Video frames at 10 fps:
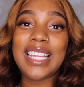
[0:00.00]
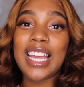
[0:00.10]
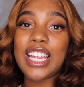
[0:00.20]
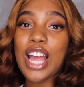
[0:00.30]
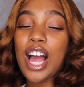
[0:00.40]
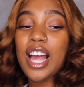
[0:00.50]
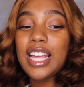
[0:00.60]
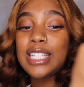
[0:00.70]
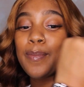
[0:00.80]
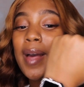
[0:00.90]
thing, y'all,
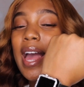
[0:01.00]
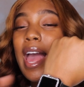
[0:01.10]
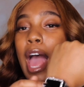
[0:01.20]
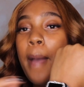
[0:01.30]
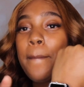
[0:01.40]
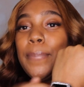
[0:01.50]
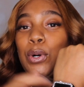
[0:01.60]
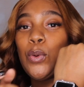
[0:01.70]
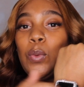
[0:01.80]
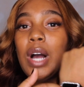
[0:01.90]
is my
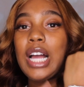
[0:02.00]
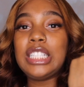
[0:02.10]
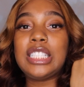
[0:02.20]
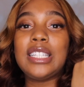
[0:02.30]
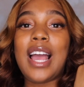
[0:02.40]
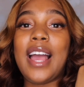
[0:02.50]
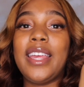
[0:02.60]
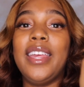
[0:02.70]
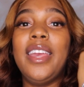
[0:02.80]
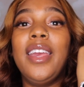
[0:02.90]
Apple Watch. I
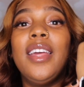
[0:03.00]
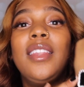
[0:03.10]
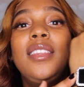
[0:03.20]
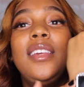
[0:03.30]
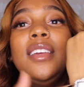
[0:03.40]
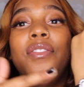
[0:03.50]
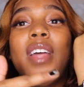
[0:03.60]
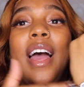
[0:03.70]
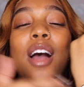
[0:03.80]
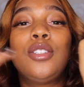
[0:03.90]
can't leave
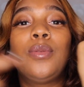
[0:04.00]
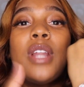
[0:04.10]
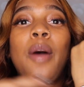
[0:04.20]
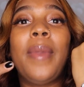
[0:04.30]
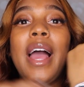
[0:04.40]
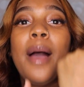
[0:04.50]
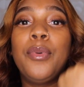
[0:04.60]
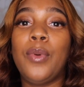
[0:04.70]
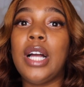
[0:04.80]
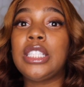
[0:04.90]
the house without my
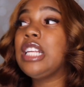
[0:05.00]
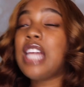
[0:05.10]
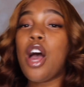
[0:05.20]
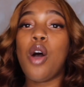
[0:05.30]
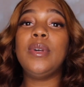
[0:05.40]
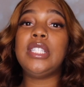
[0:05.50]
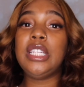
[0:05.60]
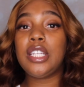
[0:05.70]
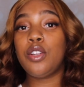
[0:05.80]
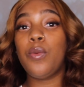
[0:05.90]
Apple Watch because I always
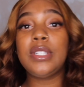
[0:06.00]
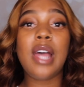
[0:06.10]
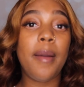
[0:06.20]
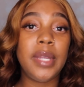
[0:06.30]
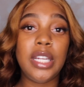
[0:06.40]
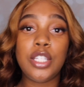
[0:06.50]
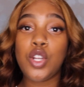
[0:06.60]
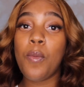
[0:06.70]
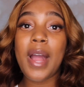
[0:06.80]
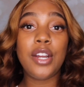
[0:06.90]
need to know what time it is,
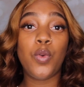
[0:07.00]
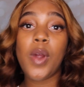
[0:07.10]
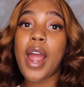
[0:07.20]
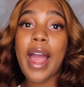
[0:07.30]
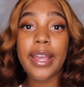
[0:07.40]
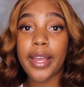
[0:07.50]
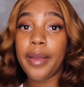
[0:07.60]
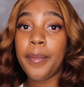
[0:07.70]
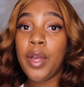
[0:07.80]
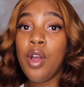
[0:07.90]
no matter where I
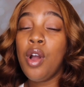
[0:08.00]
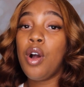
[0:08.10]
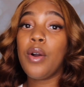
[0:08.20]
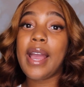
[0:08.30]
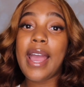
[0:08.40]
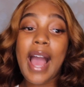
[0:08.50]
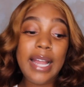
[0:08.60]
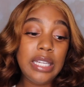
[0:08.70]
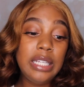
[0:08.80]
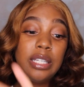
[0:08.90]
am, okay?
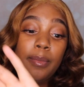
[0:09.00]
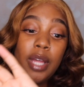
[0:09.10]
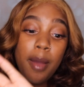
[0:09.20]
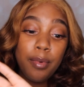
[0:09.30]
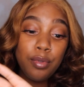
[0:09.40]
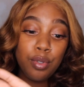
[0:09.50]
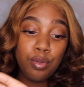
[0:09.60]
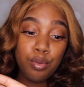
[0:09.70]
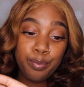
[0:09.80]
I need to be able to know